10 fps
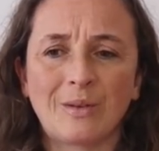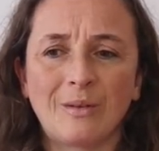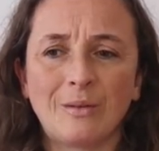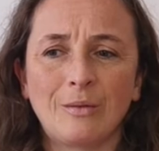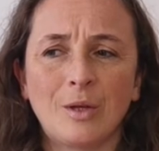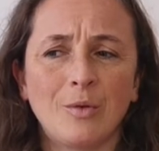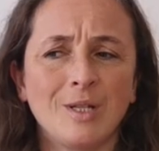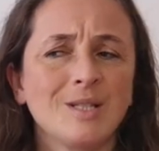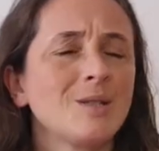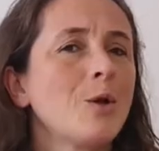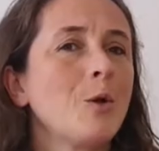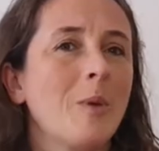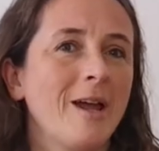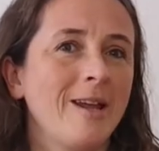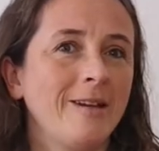there is no
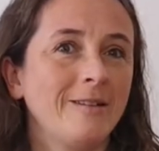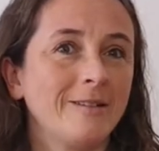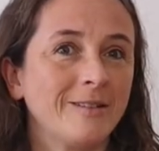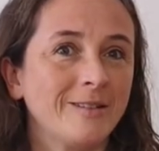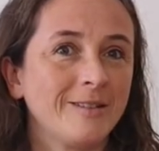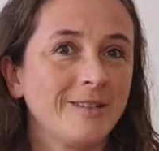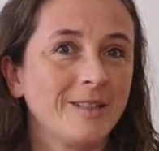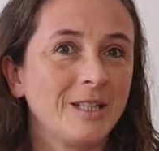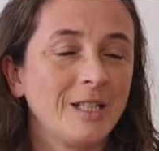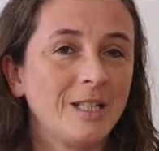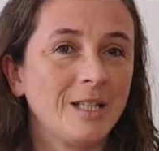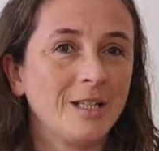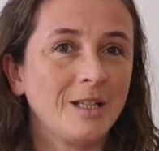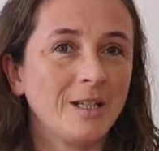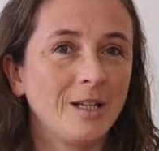pain.
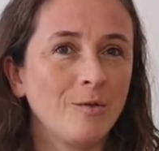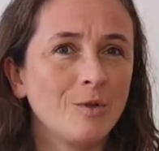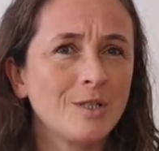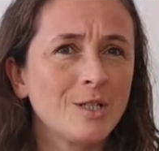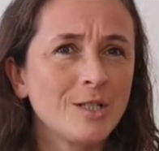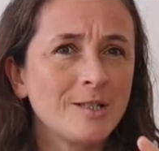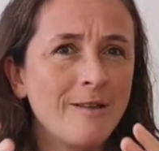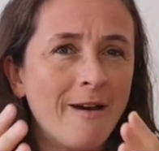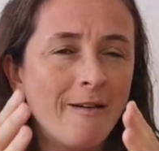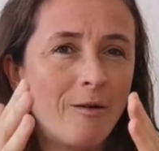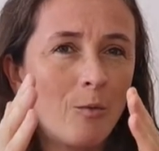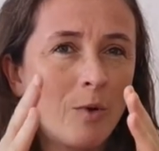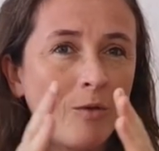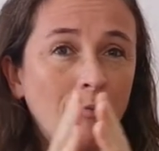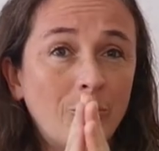It was just that
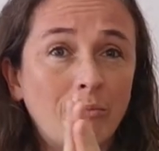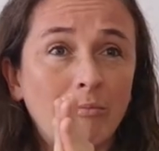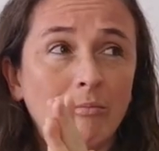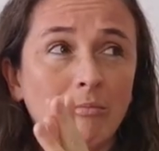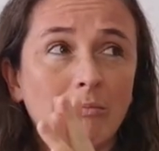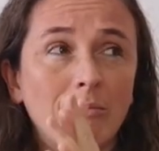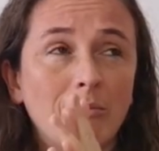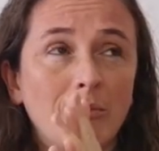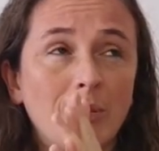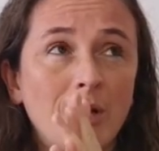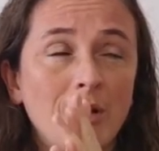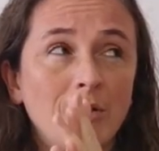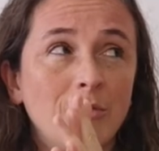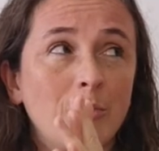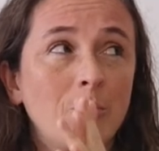we've kind
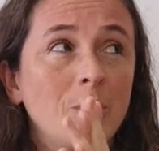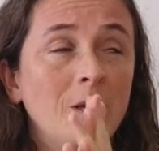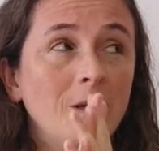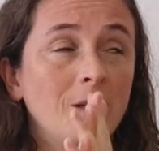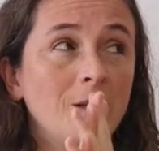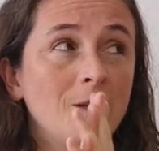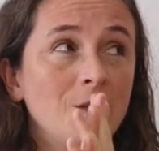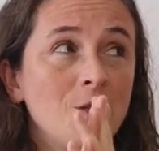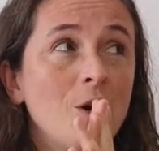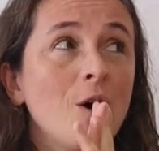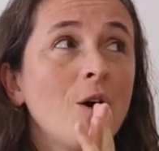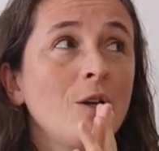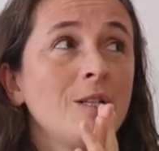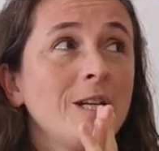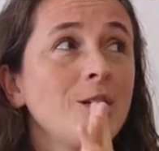of
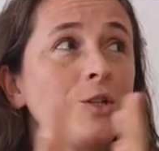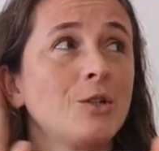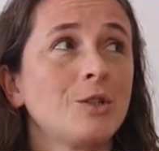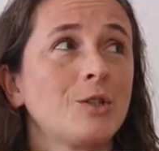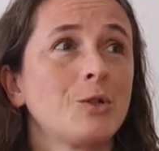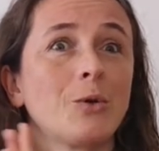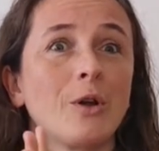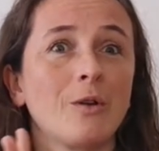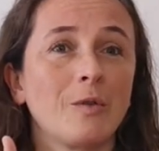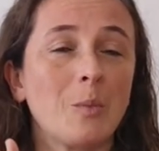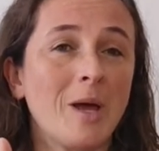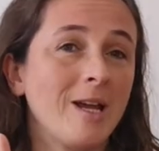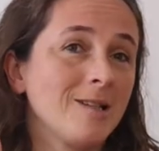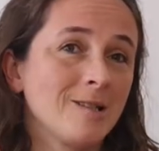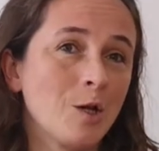turned into the story of the
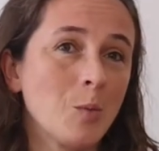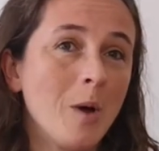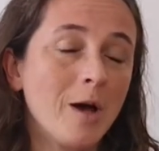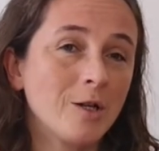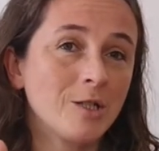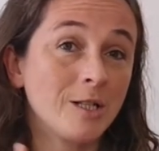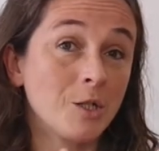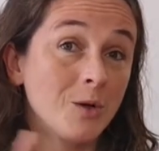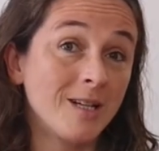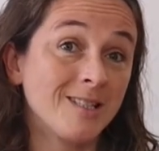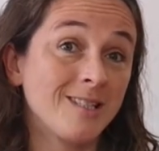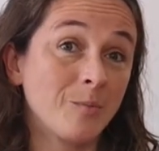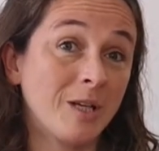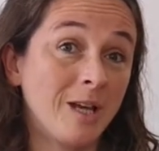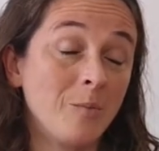pain so much that to us it
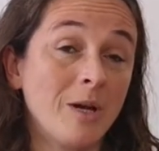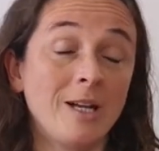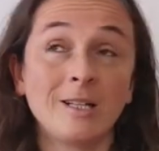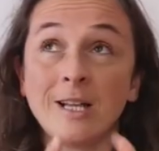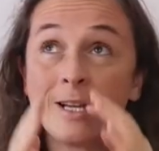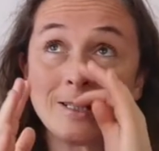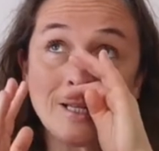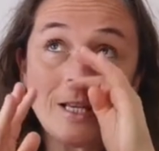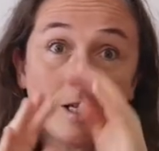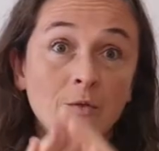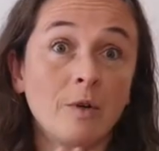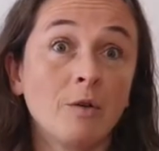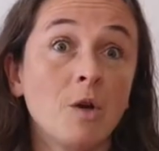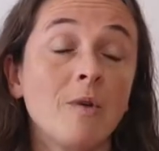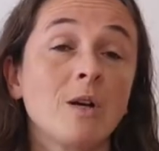became pain, and that is
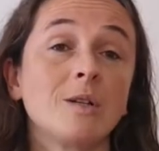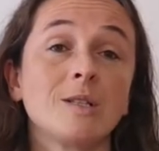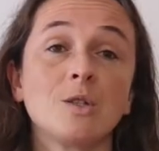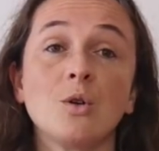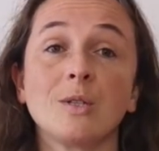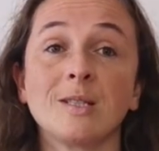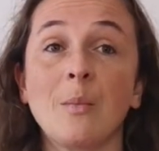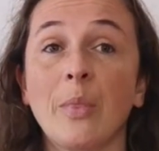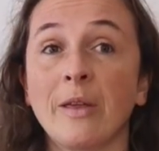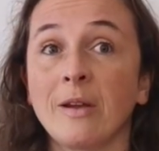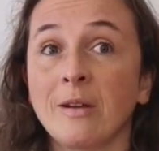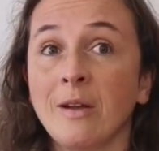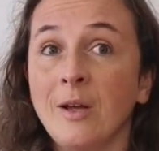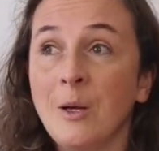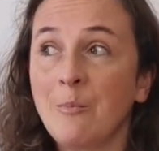very real. It's not something
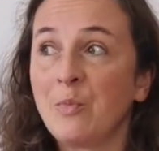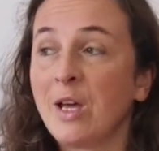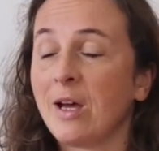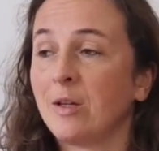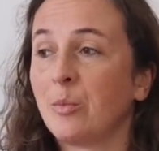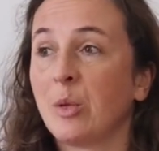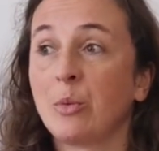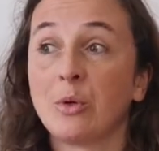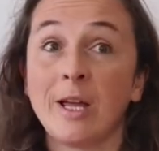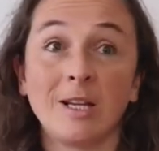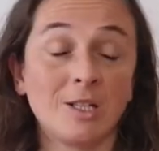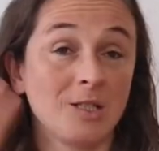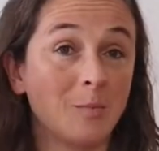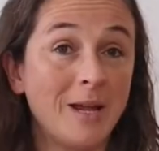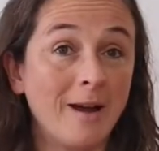that people like
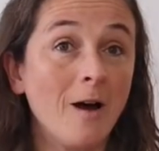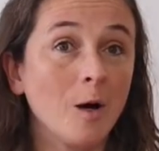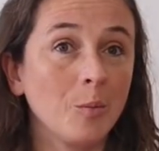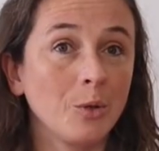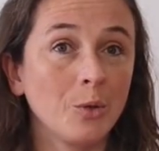just make up,